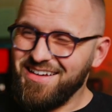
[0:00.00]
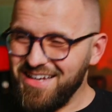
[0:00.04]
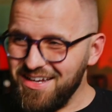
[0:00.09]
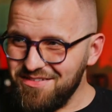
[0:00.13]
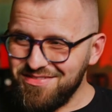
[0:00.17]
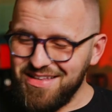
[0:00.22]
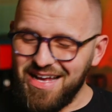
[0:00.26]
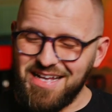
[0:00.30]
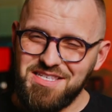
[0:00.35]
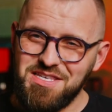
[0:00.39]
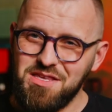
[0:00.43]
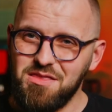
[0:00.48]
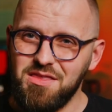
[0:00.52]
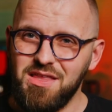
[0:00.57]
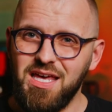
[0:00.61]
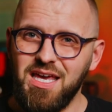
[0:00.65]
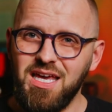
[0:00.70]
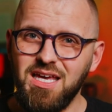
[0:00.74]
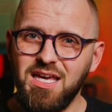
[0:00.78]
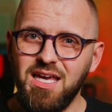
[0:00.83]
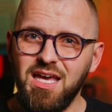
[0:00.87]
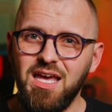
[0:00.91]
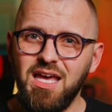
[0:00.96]
if that's a
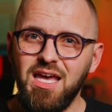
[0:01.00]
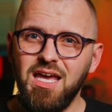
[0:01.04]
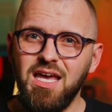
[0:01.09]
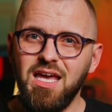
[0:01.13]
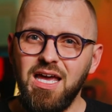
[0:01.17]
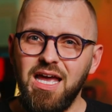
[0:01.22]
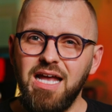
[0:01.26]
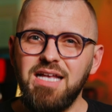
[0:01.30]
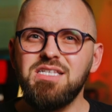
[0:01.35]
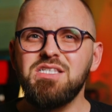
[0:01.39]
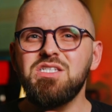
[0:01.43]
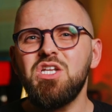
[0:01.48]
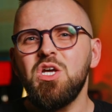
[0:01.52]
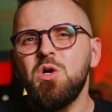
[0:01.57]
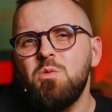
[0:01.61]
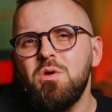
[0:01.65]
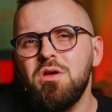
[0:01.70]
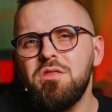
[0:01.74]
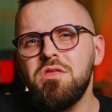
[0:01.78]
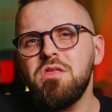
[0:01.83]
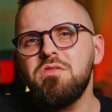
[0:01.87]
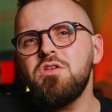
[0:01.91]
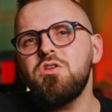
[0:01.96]
thing. It's still
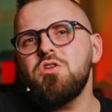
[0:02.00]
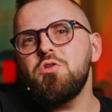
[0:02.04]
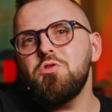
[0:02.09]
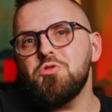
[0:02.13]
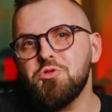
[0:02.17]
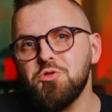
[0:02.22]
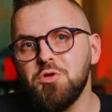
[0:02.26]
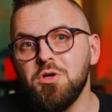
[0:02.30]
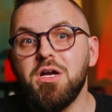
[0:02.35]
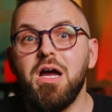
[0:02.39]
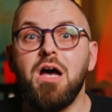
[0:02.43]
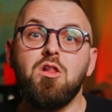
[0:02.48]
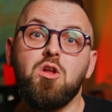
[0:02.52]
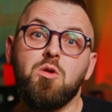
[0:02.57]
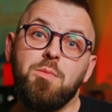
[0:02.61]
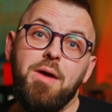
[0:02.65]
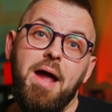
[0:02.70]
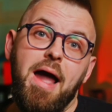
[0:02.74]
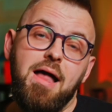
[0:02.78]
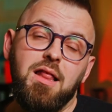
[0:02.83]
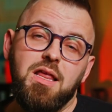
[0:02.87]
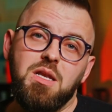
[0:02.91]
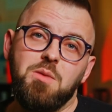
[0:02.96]
within the neutral color
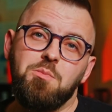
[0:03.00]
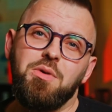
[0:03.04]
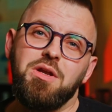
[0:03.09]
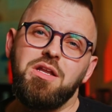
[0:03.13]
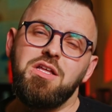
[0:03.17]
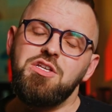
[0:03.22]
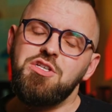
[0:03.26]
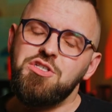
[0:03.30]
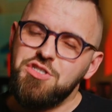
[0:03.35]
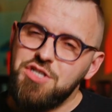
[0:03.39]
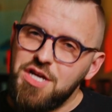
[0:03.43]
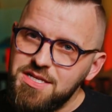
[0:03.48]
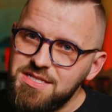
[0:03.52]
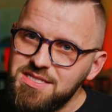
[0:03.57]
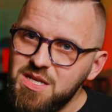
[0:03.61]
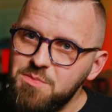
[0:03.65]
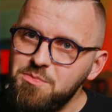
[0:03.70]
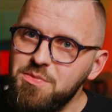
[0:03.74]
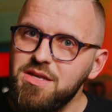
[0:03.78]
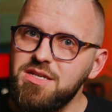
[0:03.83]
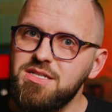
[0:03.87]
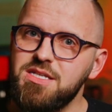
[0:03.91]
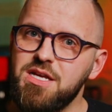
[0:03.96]
palette, but it's just a
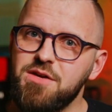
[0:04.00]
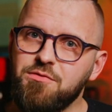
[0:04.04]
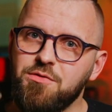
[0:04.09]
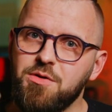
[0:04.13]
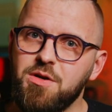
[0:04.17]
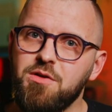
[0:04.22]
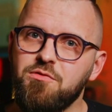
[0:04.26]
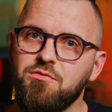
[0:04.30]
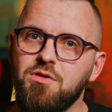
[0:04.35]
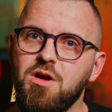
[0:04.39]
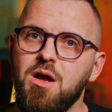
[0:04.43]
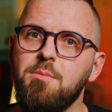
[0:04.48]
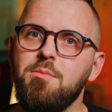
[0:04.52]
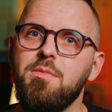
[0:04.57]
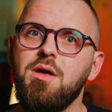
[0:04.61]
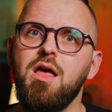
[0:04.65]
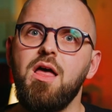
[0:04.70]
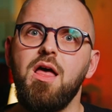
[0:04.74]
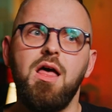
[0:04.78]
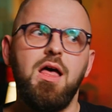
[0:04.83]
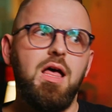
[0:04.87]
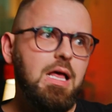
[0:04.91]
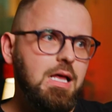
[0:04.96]
bit different from
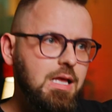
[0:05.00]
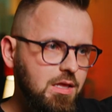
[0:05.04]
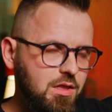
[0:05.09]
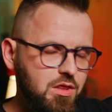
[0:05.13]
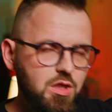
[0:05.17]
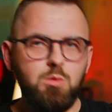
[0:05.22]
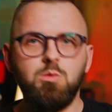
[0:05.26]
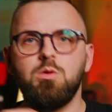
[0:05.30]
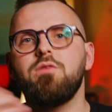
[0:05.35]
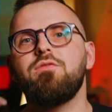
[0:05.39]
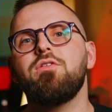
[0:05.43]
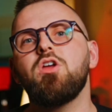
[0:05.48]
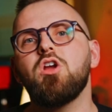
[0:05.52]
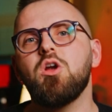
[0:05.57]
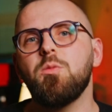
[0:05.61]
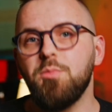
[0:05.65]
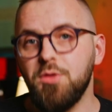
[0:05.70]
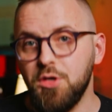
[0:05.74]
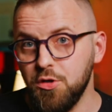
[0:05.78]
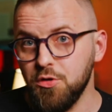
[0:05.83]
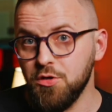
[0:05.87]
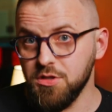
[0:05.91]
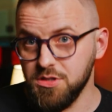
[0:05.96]
the Revere
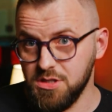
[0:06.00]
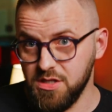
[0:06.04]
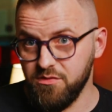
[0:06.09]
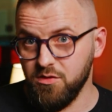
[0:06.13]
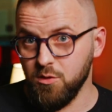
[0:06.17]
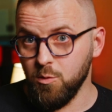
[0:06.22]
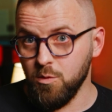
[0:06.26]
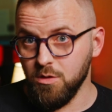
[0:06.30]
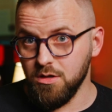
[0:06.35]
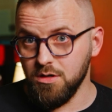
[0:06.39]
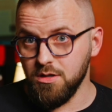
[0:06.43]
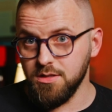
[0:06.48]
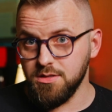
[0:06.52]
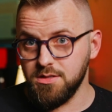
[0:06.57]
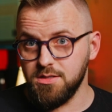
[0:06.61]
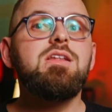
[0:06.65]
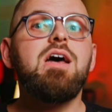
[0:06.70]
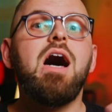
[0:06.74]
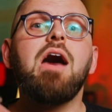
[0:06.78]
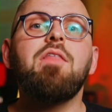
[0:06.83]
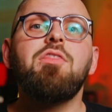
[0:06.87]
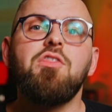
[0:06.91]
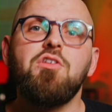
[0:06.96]
Pewters of the world.
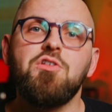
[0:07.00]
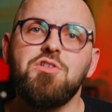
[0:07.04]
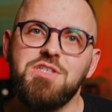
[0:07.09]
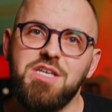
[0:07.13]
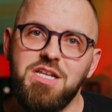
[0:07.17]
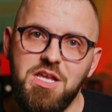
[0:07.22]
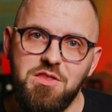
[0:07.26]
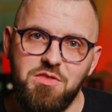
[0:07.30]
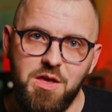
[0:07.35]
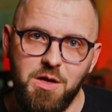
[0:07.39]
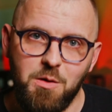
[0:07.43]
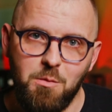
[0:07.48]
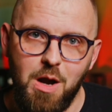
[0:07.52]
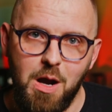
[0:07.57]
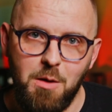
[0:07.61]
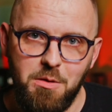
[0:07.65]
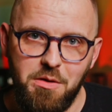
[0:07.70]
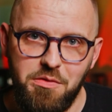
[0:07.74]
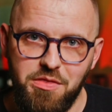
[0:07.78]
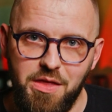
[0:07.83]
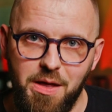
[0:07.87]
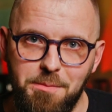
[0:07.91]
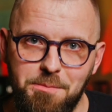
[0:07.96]
Not that there's anything wrong
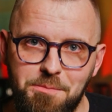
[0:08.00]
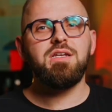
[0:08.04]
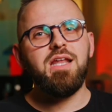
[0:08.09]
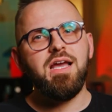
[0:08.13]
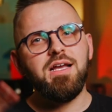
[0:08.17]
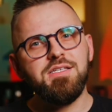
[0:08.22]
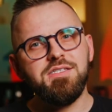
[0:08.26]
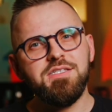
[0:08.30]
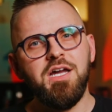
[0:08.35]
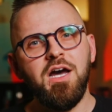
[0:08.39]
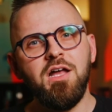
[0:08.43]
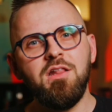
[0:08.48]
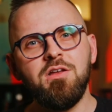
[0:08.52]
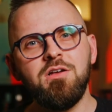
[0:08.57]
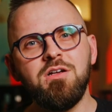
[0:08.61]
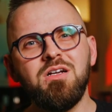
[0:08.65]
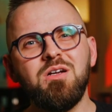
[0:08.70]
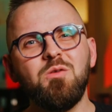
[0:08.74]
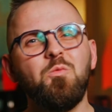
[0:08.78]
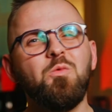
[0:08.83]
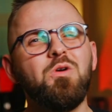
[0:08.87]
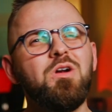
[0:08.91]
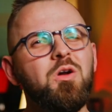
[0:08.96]
with them. The next
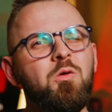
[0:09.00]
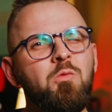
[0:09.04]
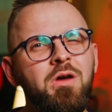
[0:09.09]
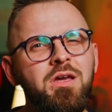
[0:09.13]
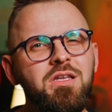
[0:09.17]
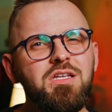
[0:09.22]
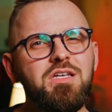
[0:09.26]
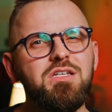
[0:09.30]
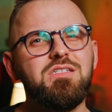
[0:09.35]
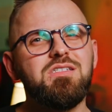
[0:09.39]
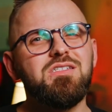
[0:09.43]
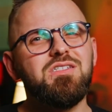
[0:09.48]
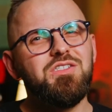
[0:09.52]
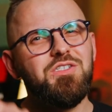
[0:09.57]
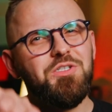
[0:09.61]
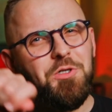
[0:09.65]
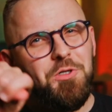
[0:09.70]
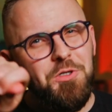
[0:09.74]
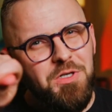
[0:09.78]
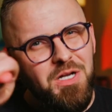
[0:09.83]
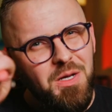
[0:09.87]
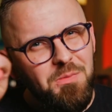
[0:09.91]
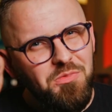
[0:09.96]
color, we're going to
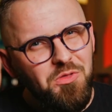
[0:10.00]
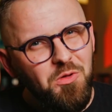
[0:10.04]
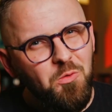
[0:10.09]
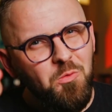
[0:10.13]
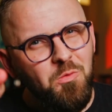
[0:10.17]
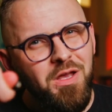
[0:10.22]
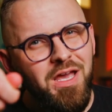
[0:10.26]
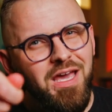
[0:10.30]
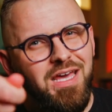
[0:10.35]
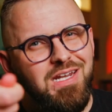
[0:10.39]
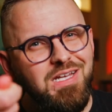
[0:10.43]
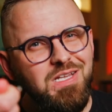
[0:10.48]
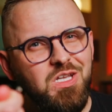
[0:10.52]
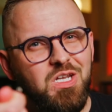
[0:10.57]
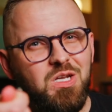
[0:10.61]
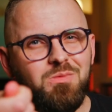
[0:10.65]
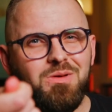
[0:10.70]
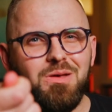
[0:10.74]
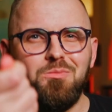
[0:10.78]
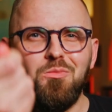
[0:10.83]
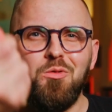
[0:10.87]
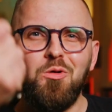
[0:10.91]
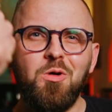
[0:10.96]
turn up the red a little
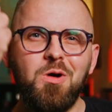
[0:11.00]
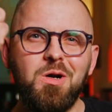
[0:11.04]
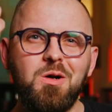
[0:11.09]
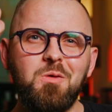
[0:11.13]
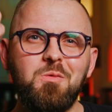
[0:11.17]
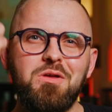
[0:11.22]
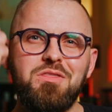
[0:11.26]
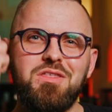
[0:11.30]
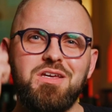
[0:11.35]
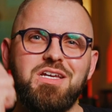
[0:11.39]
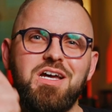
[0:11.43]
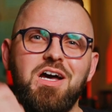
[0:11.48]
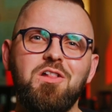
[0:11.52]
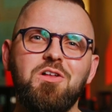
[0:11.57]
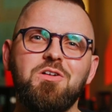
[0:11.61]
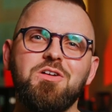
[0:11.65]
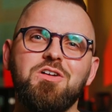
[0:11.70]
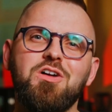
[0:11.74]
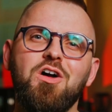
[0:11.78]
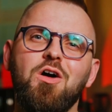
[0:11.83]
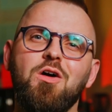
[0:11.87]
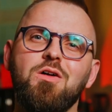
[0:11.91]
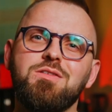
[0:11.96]
bit more with a
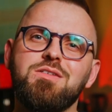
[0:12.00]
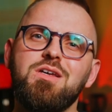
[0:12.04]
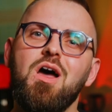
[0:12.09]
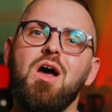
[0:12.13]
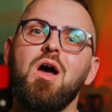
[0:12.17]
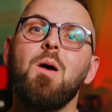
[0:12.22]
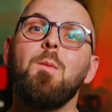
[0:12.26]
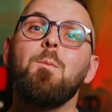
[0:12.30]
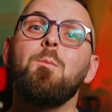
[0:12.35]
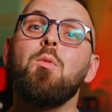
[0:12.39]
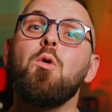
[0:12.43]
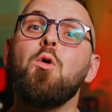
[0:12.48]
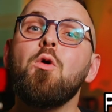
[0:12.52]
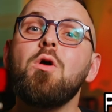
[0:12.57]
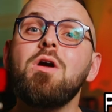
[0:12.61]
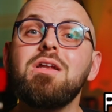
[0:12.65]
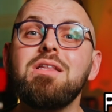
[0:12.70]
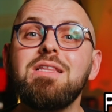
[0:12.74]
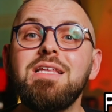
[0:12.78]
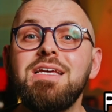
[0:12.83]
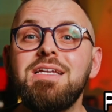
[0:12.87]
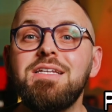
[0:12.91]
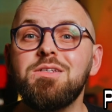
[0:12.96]
color called
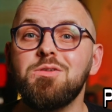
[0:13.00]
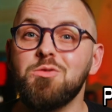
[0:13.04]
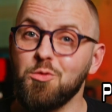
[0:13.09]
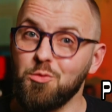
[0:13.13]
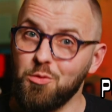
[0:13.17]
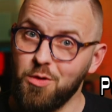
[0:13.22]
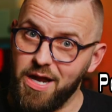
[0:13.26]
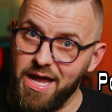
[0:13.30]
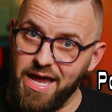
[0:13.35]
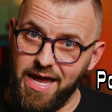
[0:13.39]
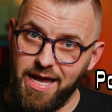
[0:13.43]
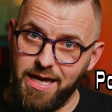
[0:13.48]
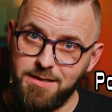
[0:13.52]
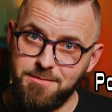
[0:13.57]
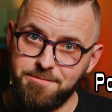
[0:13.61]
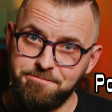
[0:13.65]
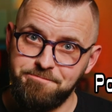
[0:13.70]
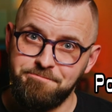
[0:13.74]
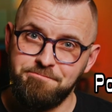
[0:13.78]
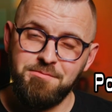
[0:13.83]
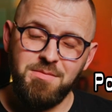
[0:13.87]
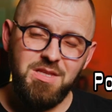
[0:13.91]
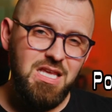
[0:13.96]
Portland Gray.
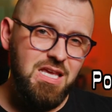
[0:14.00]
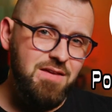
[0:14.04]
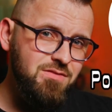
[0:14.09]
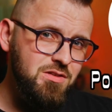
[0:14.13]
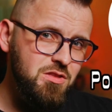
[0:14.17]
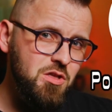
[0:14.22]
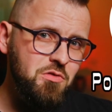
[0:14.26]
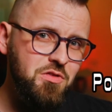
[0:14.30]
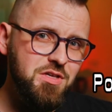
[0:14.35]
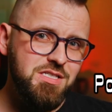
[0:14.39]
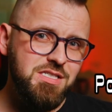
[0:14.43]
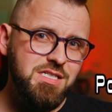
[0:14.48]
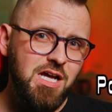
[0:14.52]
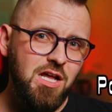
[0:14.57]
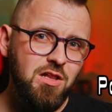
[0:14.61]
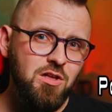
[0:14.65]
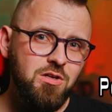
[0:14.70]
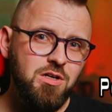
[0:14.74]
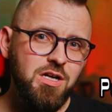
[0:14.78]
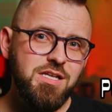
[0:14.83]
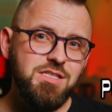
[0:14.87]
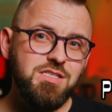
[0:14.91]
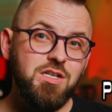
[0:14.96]
Even though this
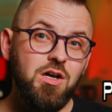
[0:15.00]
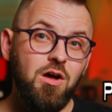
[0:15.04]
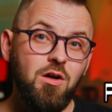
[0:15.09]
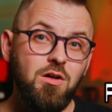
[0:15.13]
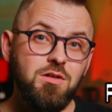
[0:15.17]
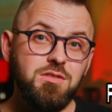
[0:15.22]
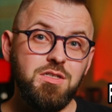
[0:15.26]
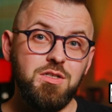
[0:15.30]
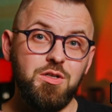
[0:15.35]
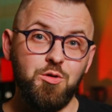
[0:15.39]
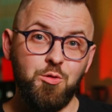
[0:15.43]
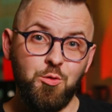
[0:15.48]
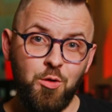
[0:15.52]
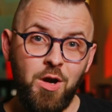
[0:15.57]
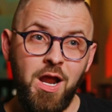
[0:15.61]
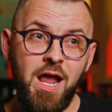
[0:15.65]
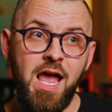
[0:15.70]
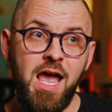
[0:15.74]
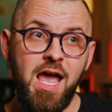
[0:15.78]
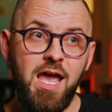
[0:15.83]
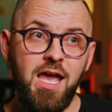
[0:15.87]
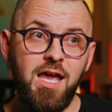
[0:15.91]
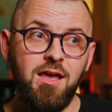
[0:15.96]
color is called
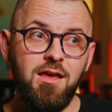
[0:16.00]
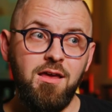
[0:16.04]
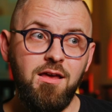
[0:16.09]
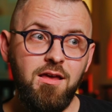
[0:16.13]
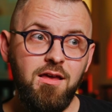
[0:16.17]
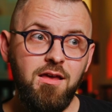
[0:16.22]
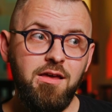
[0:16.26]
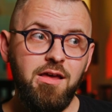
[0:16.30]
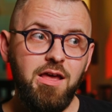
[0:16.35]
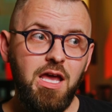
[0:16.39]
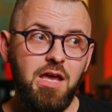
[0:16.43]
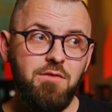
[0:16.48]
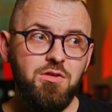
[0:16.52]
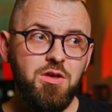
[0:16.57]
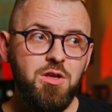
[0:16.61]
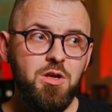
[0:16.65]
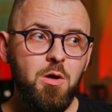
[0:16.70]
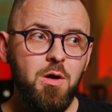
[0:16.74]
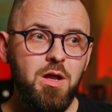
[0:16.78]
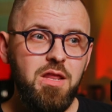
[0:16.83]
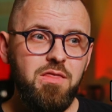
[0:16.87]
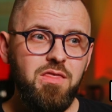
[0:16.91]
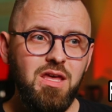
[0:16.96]
gray, If you
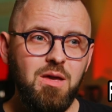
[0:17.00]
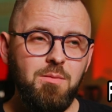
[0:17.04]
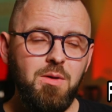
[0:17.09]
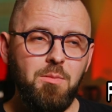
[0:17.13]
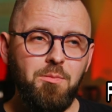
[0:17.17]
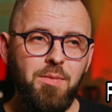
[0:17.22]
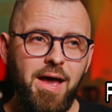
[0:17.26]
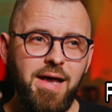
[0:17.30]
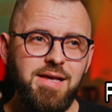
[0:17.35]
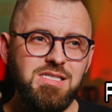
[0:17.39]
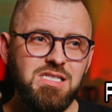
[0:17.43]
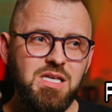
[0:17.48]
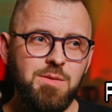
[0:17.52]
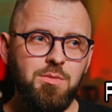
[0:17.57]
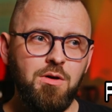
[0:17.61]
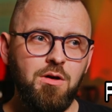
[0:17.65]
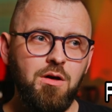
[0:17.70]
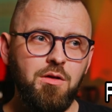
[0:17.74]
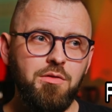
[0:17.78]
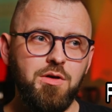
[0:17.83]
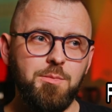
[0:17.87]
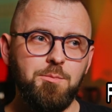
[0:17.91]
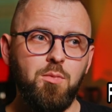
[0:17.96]
know anything about
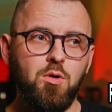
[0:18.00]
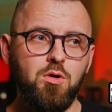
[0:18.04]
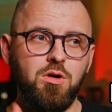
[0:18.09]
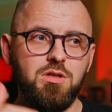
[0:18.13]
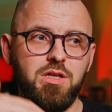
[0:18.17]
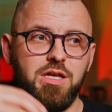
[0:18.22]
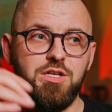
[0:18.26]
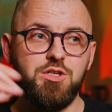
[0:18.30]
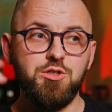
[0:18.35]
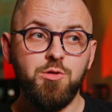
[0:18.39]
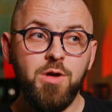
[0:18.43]
basketball, the Portland